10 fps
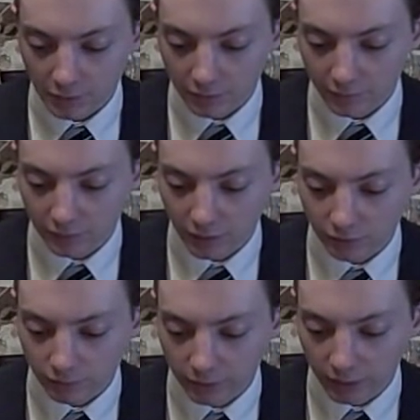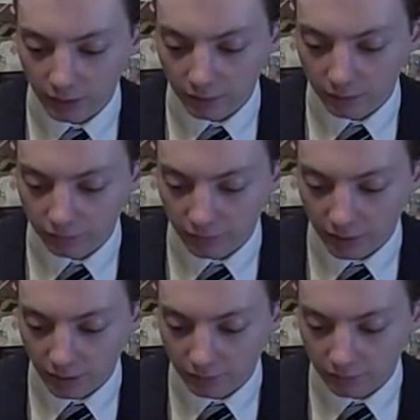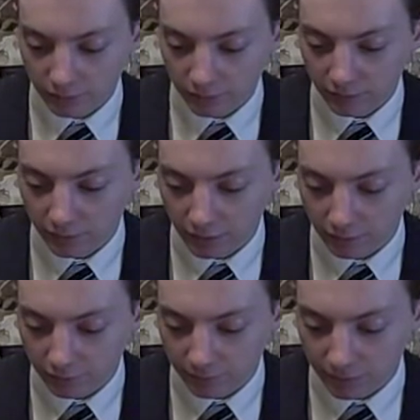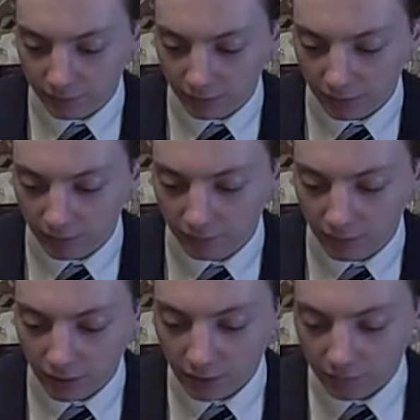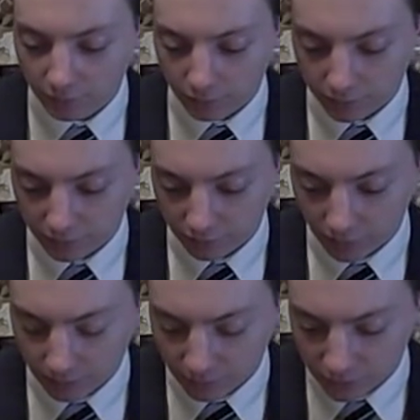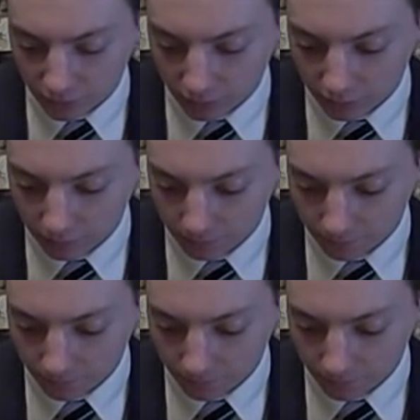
Serving size one can, 60, cal- 60 calories per can, 14 grams of sugar.